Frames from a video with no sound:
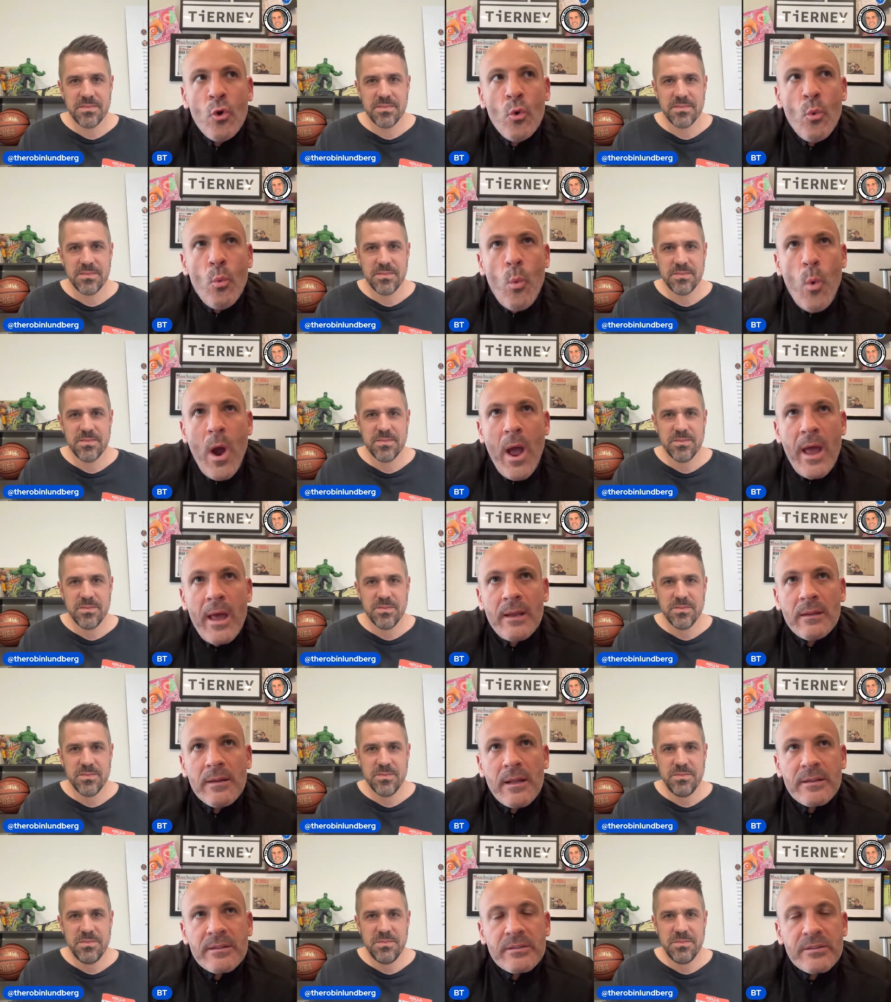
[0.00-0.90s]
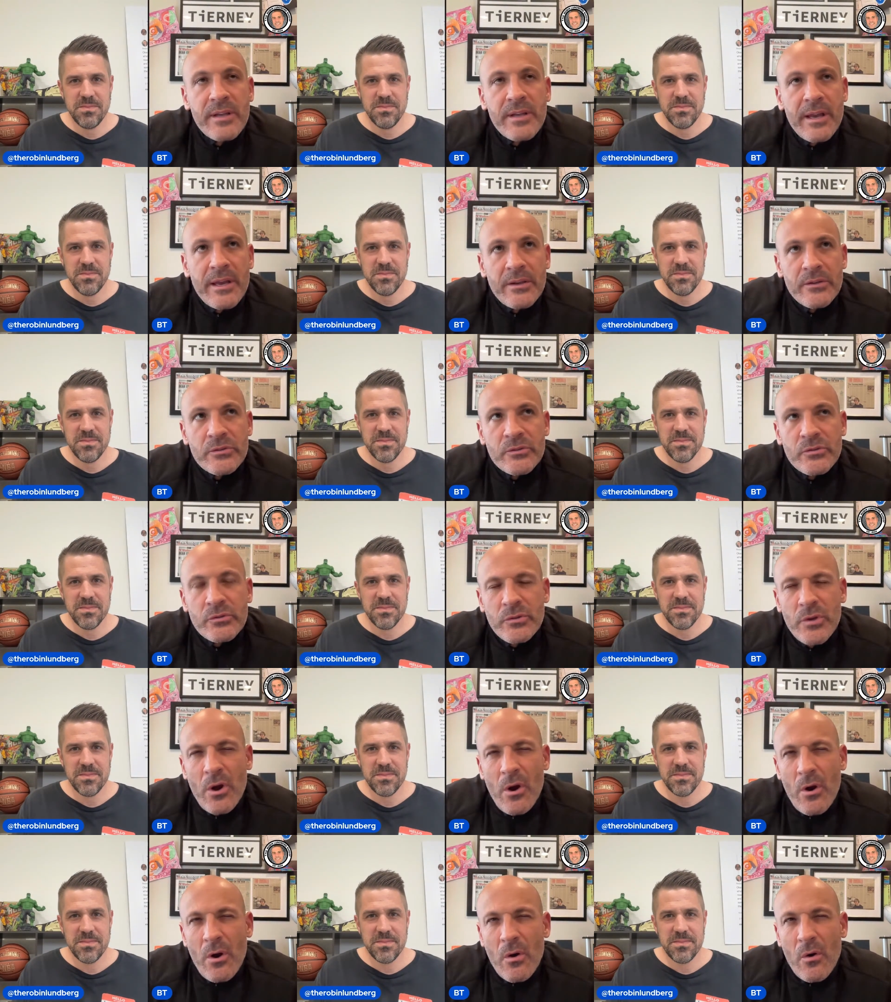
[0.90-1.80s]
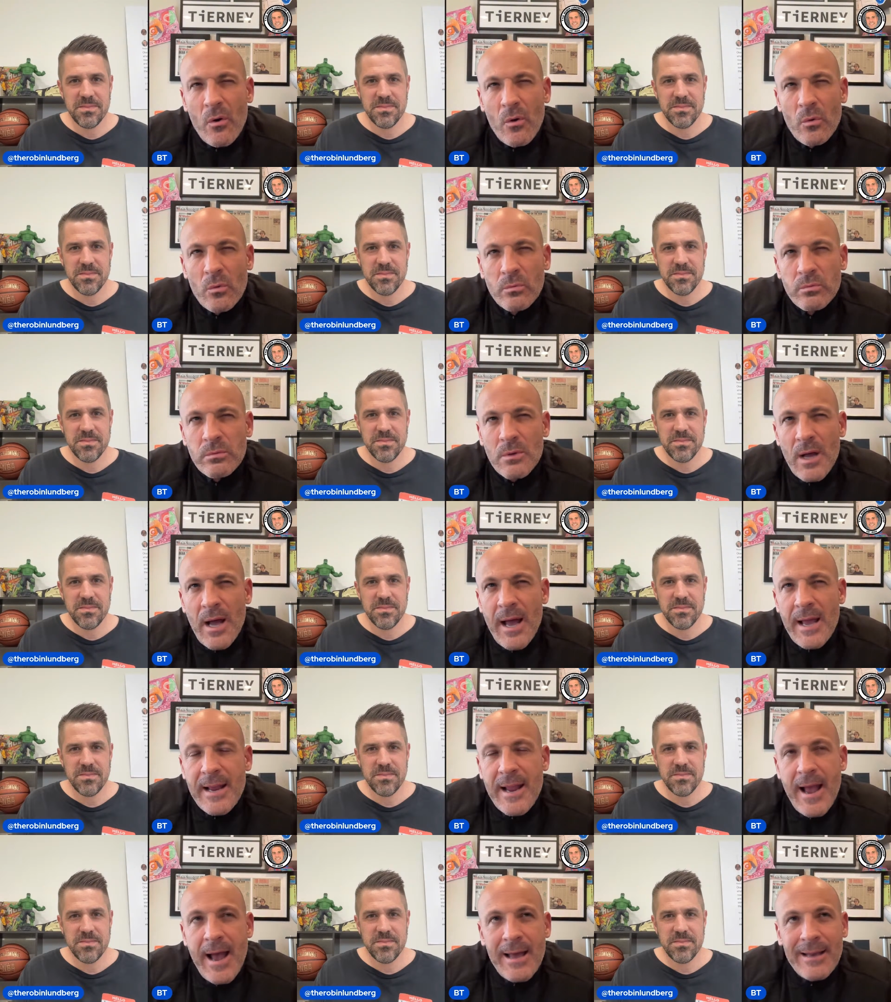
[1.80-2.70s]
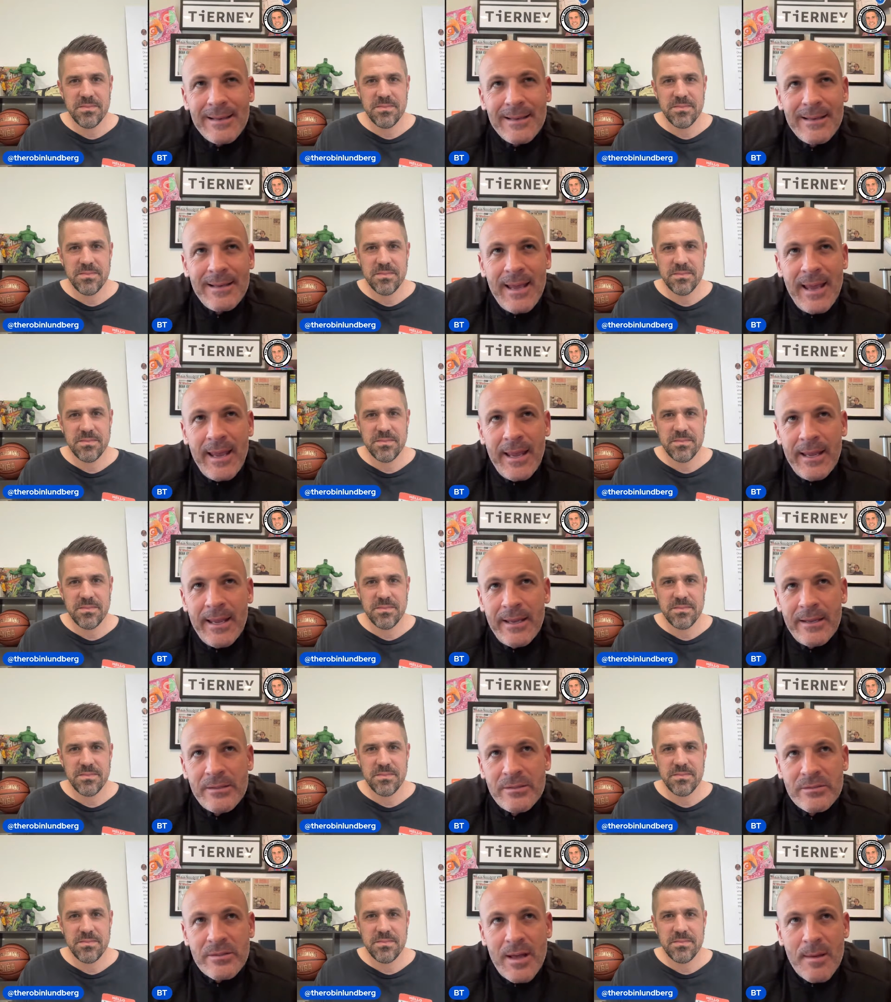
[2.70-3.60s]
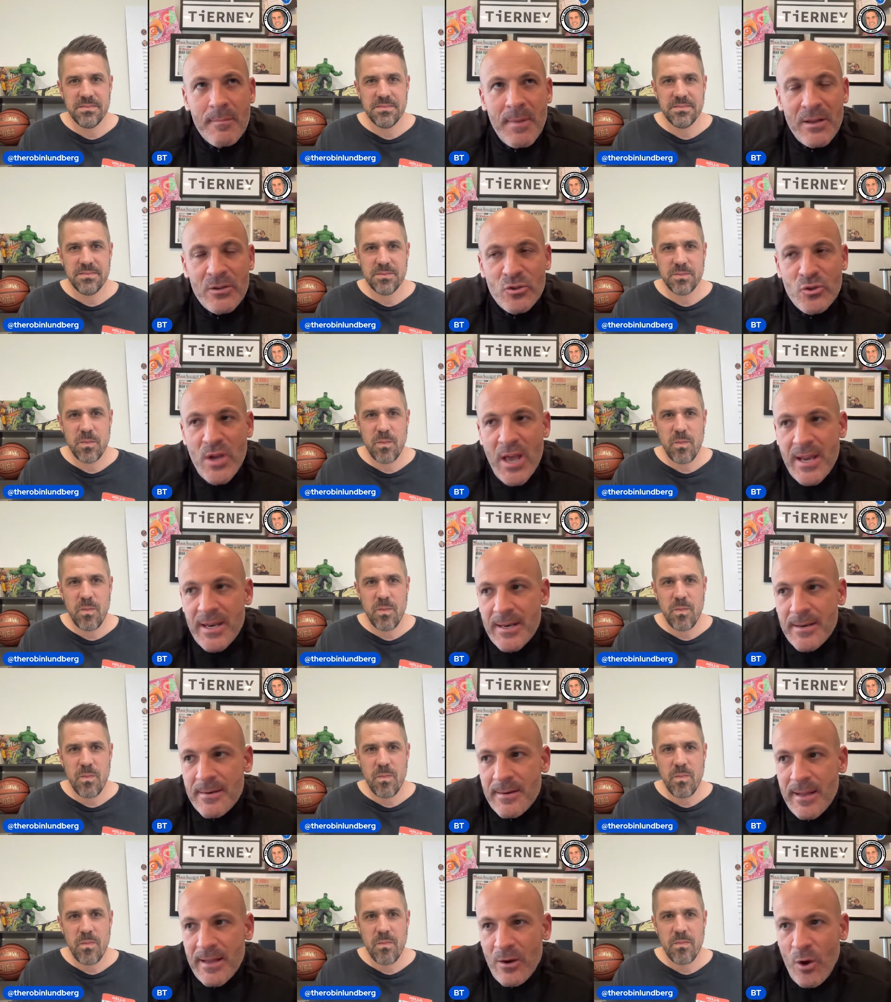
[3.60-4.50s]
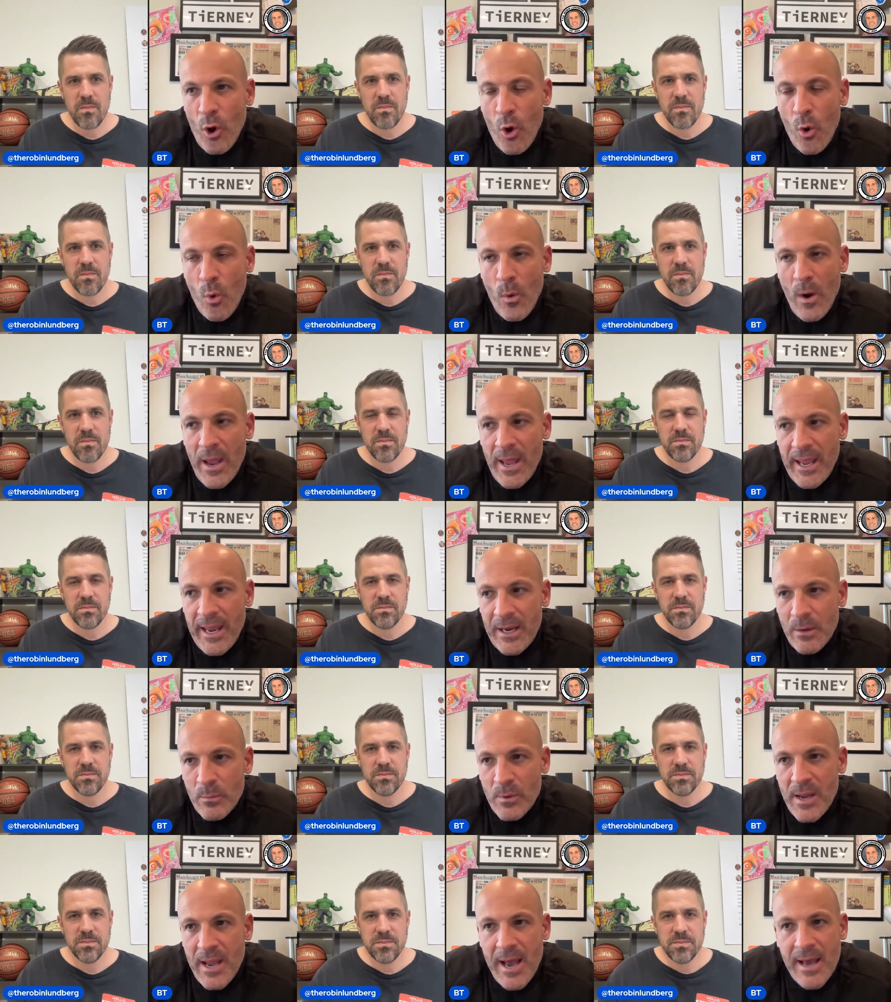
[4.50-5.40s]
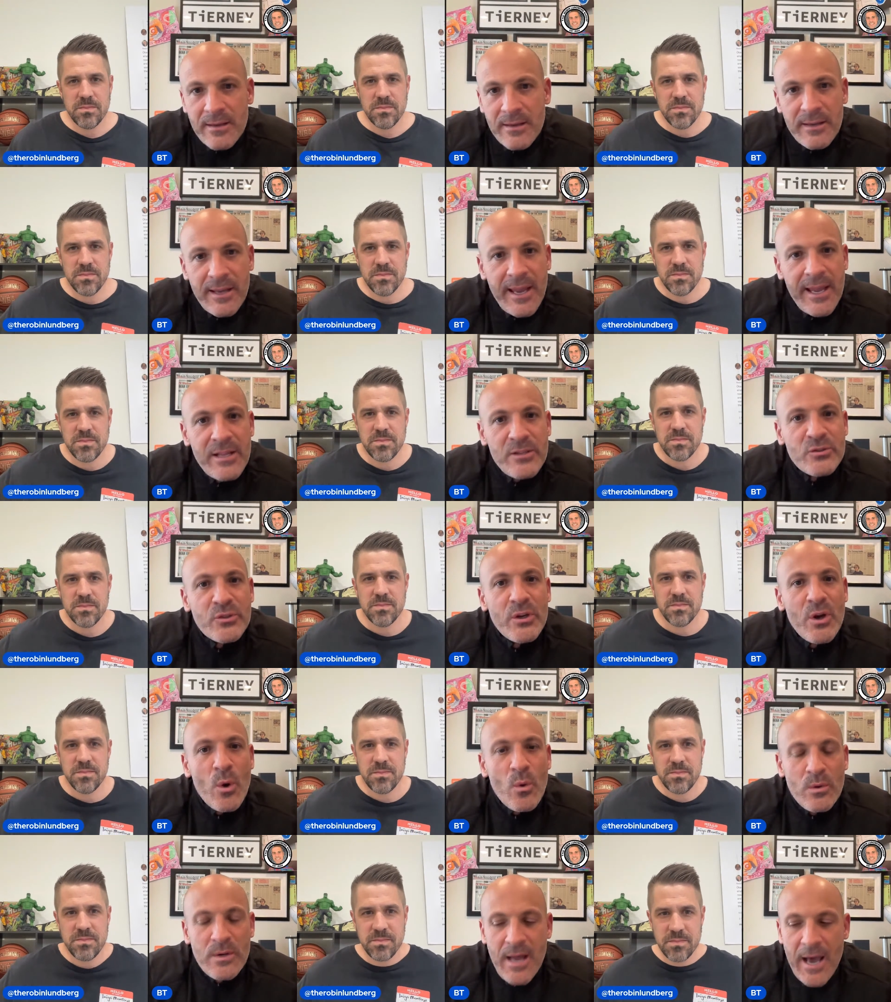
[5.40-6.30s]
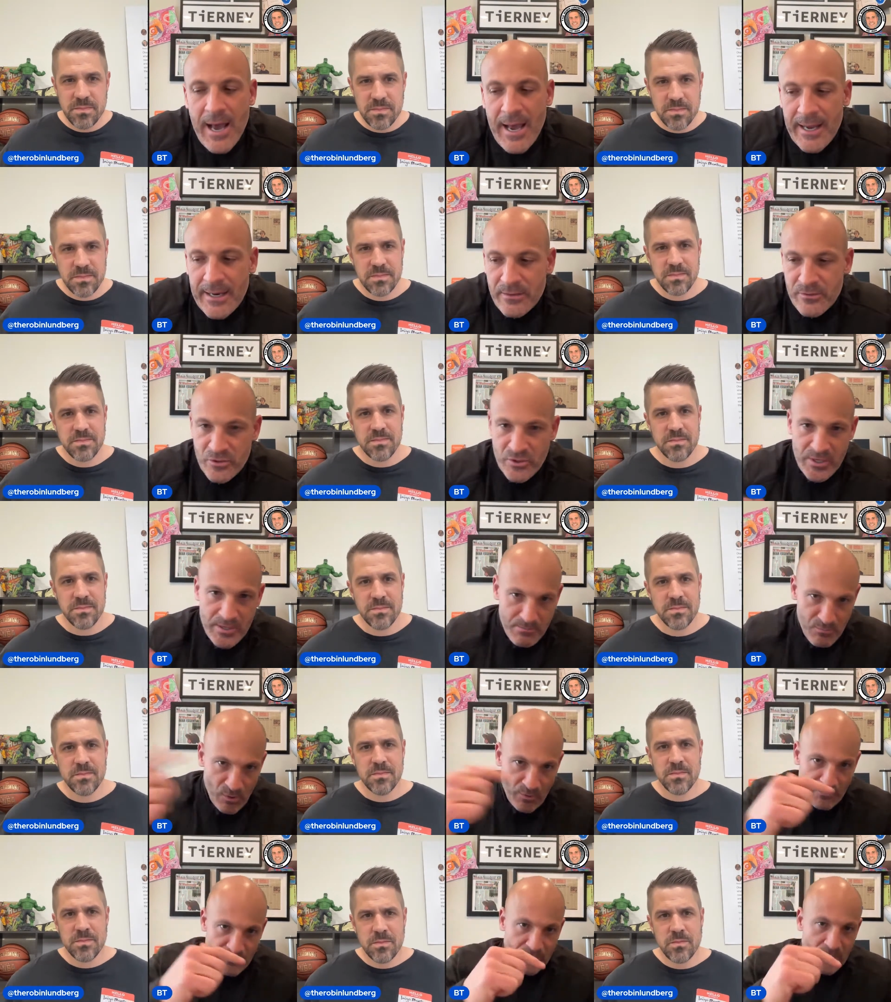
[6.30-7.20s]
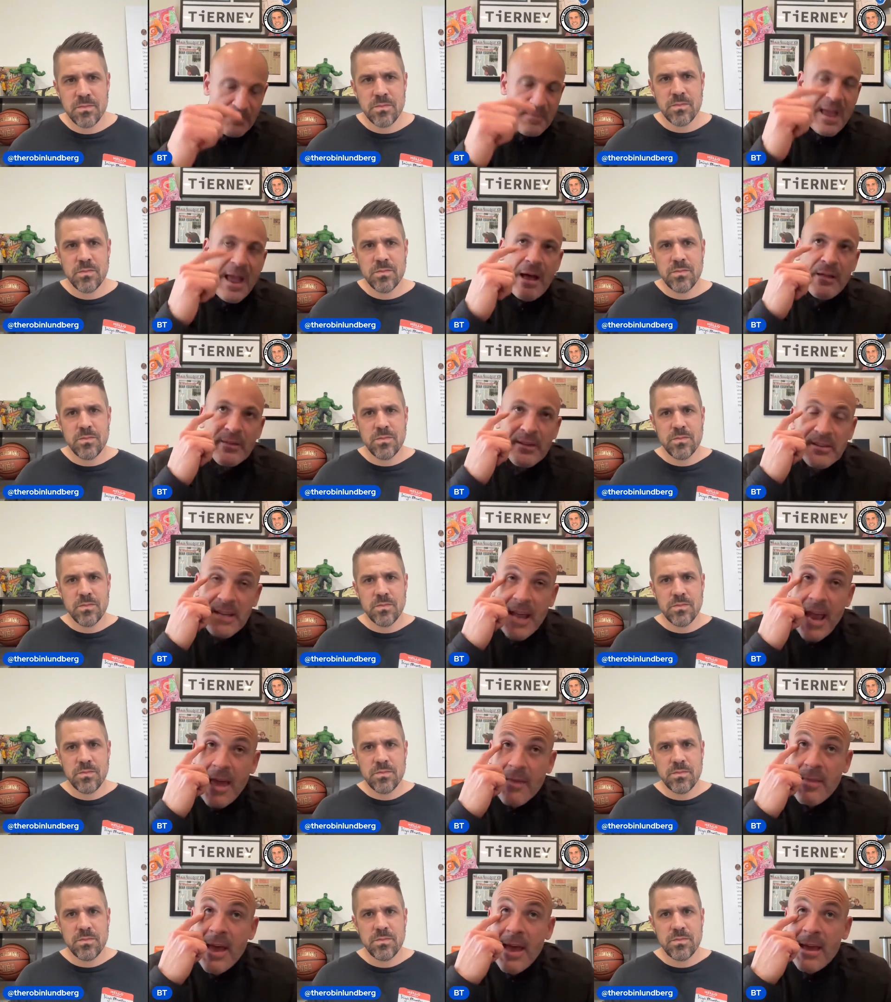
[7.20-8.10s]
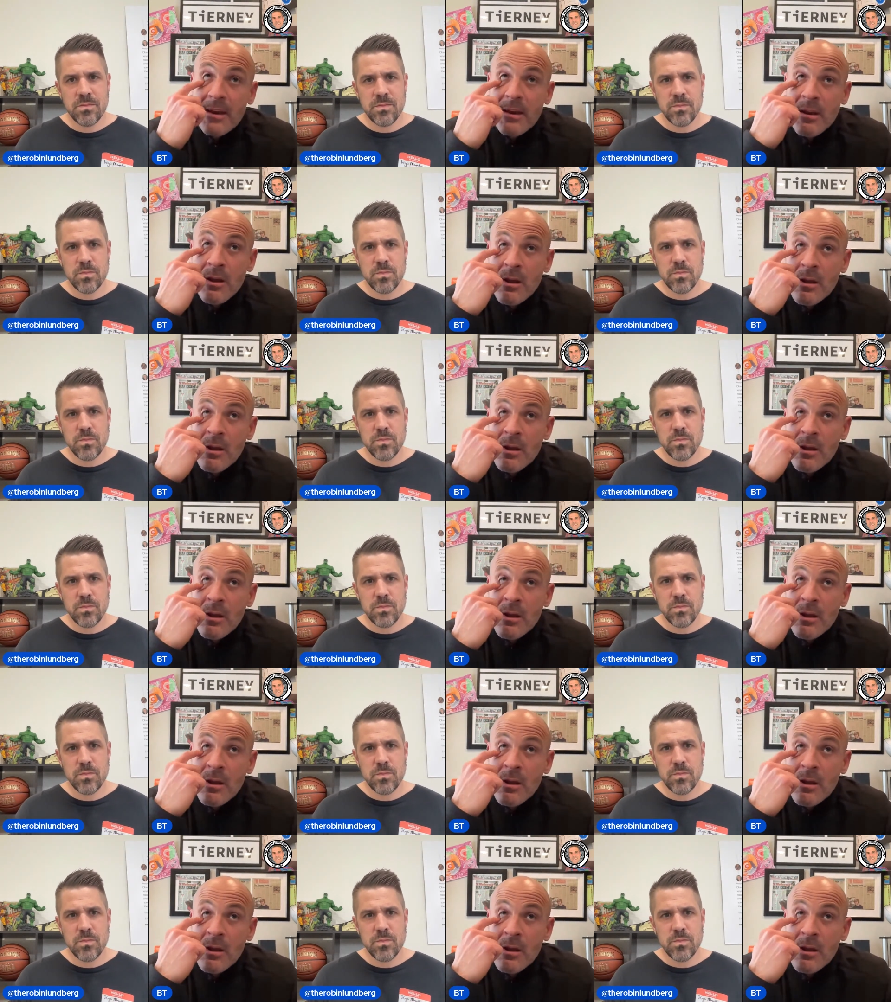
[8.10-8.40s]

Speaker 1: when let's see so i got engaged i met jen in, in 08 we got engaged in 09 she moved from dallas and then